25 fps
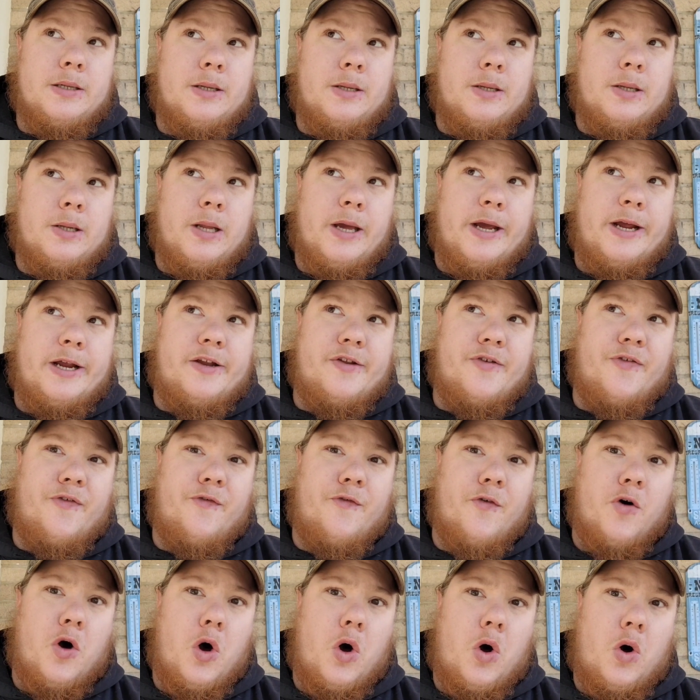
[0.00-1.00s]
late
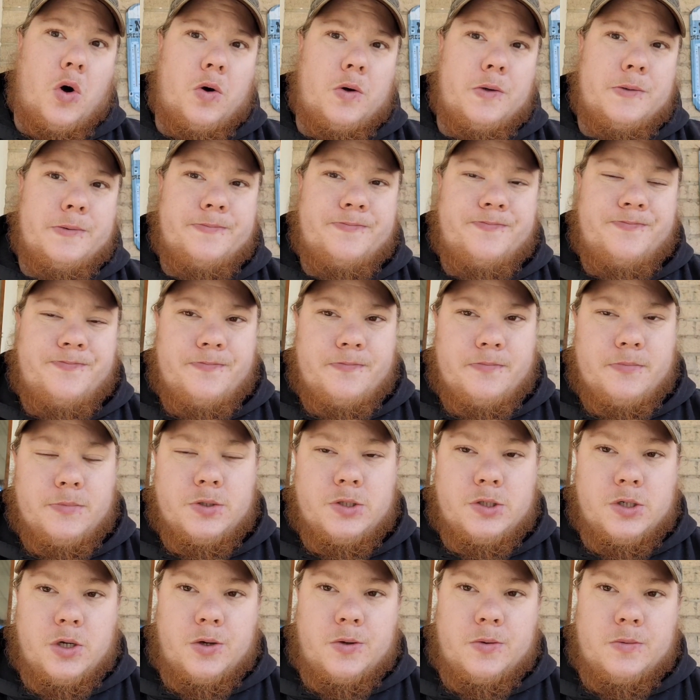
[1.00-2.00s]
fall,
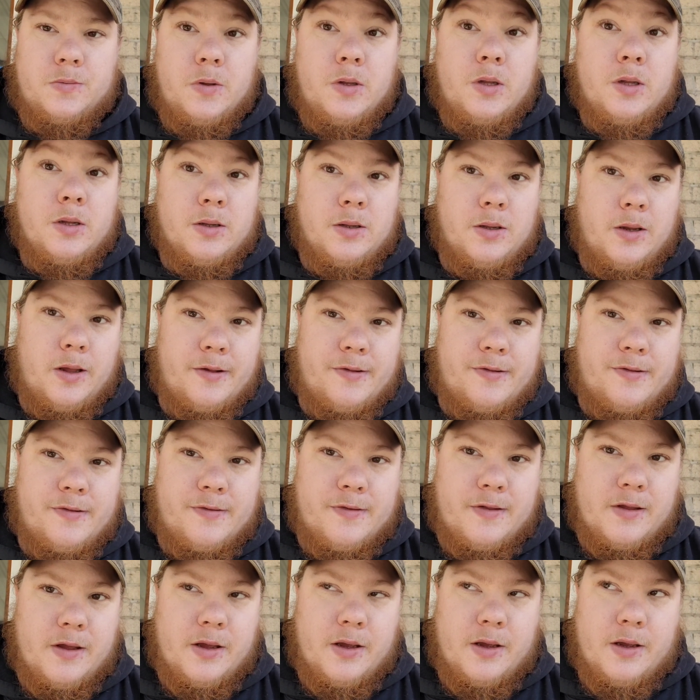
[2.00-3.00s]
so less
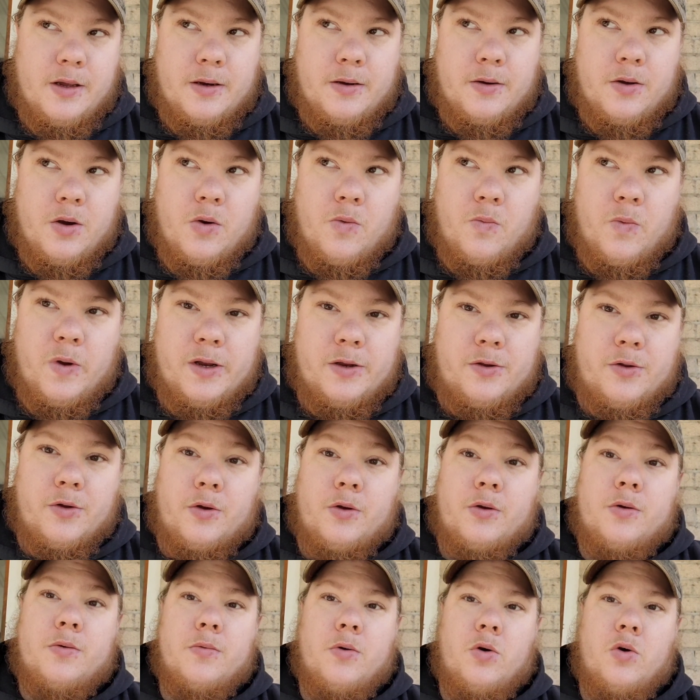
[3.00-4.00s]
than a
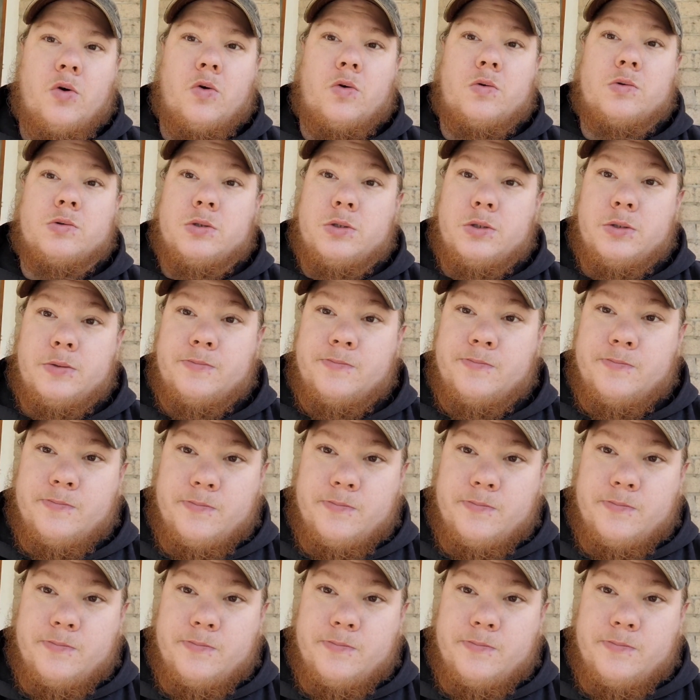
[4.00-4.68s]
winter old.